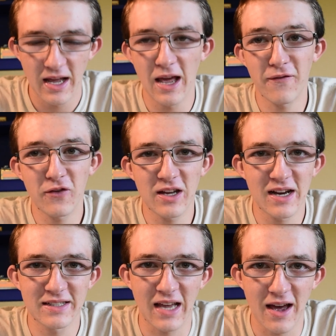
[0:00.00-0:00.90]
if you
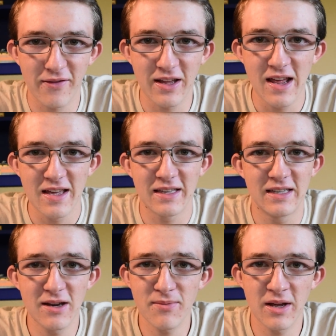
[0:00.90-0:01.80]
guys haven't,
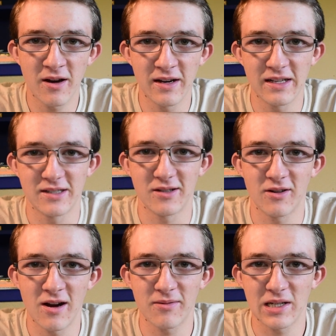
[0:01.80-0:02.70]
get me on
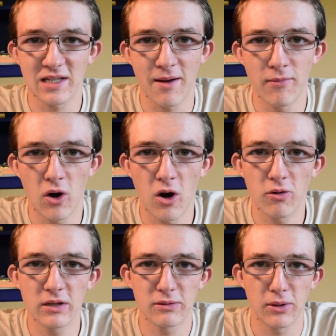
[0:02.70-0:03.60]
Instagram, because I'm
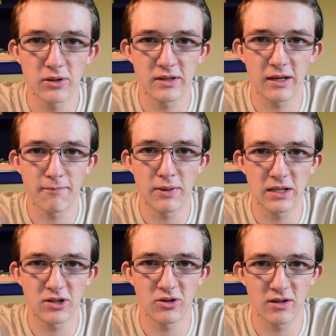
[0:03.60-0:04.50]
always posting
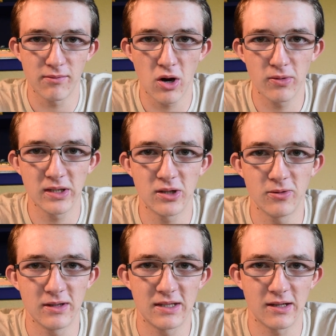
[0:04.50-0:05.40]
pictures. I'm always
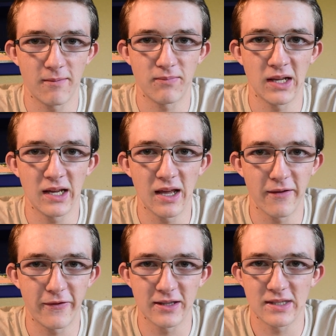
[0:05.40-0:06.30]
doing something.
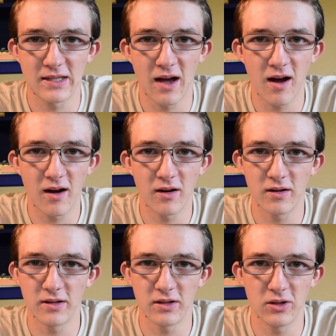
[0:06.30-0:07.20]
If it's not
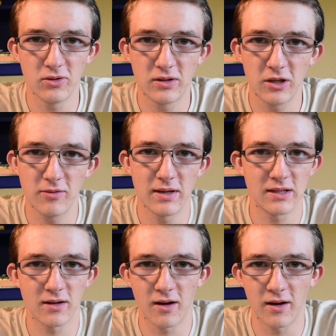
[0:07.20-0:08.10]
on YouTube,
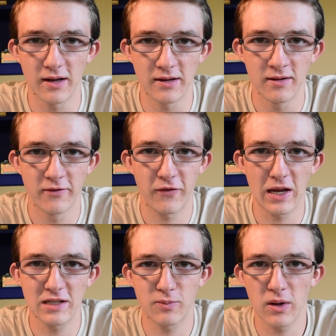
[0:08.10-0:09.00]
it's on
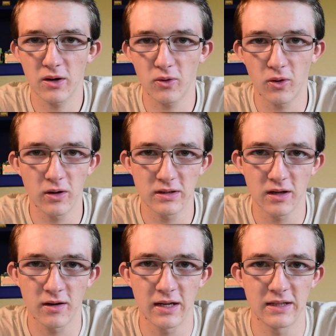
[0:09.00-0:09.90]
Facebook or it's
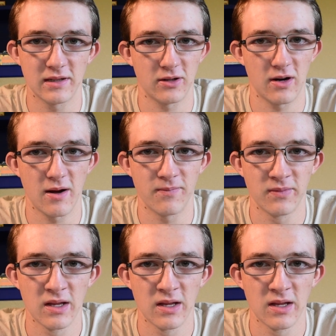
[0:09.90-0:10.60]
on Instagram.